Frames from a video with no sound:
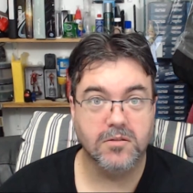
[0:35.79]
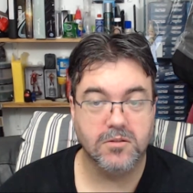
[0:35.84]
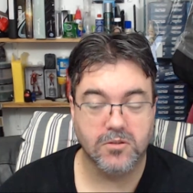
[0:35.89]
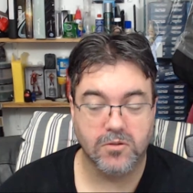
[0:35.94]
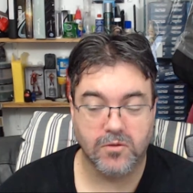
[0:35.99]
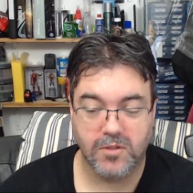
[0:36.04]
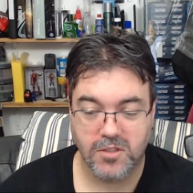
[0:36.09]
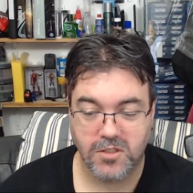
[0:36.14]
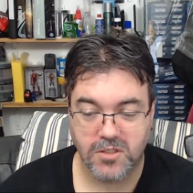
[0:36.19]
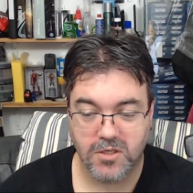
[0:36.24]

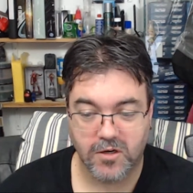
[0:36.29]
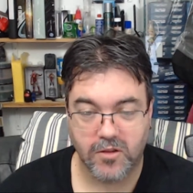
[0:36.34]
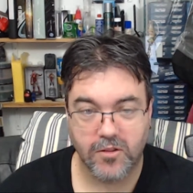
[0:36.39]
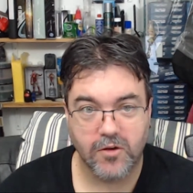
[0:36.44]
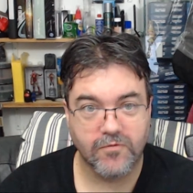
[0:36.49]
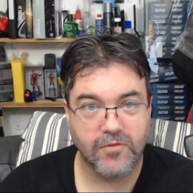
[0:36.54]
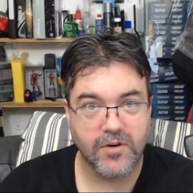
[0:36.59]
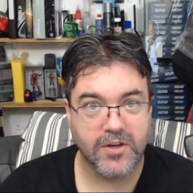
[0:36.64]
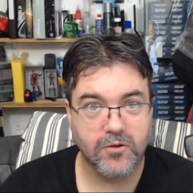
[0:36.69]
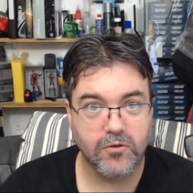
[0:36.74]
So this is
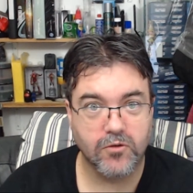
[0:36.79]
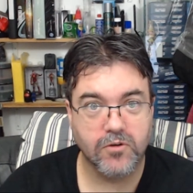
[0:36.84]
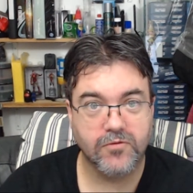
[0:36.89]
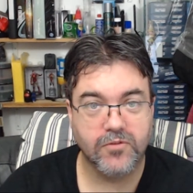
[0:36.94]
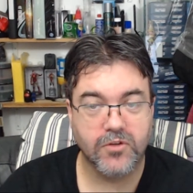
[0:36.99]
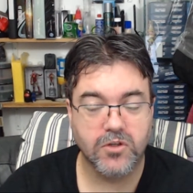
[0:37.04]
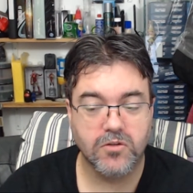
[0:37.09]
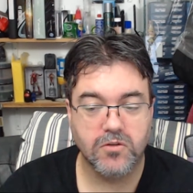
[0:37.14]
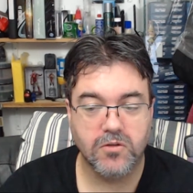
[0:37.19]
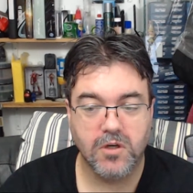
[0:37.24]
another video
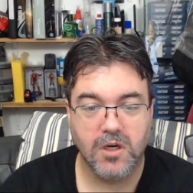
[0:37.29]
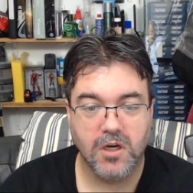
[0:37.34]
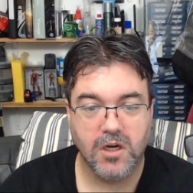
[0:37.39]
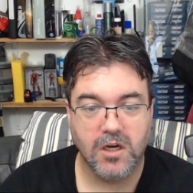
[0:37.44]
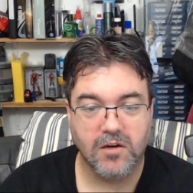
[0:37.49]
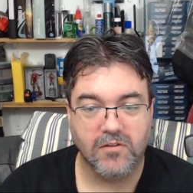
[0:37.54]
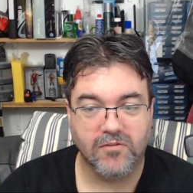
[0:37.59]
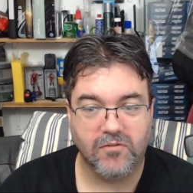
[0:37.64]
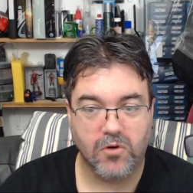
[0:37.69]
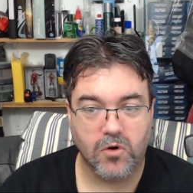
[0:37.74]
review
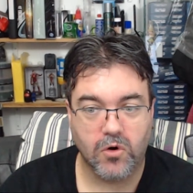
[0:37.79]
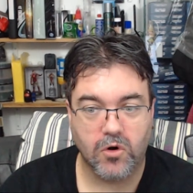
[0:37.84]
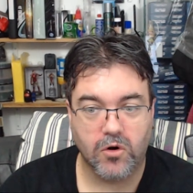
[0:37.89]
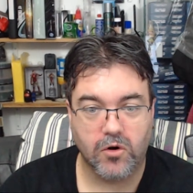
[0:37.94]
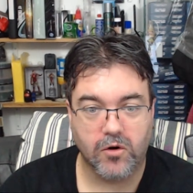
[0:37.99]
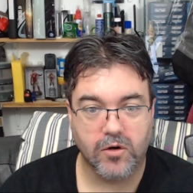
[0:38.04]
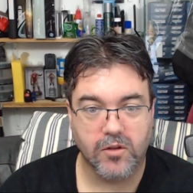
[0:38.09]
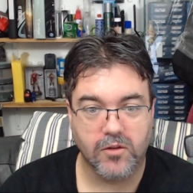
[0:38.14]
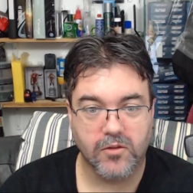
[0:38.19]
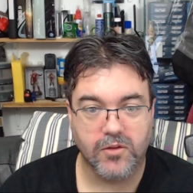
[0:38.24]

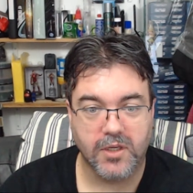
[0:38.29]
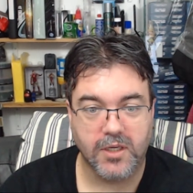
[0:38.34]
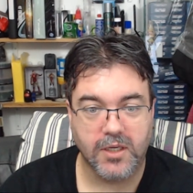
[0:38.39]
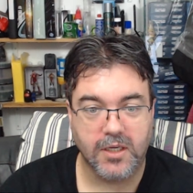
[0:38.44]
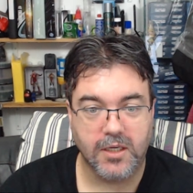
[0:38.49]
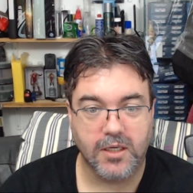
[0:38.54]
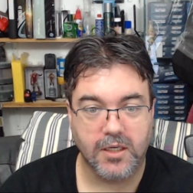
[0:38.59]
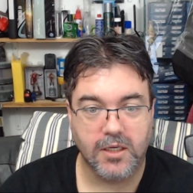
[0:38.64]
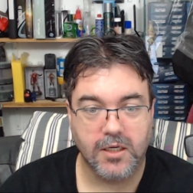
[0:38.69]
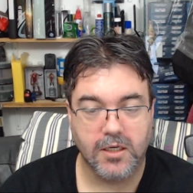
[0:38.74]
for
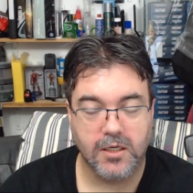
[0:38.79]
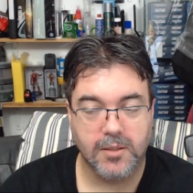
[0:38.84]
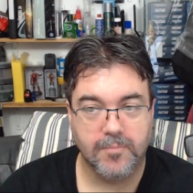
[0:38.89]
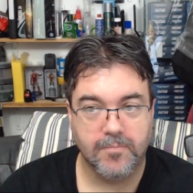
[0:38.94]
the